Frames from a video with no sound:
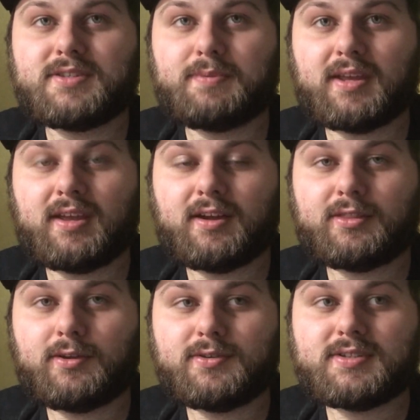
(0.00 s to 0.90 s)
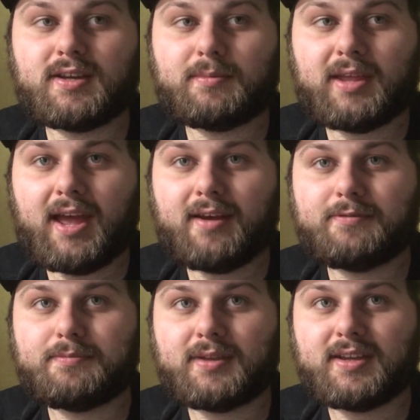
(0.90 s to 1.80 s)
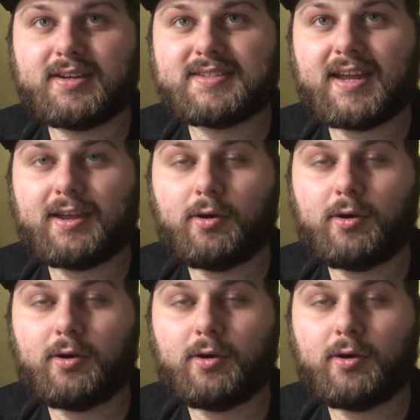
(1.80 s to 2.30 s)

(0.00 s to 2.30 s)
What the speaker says: Speaking on those on behalf because I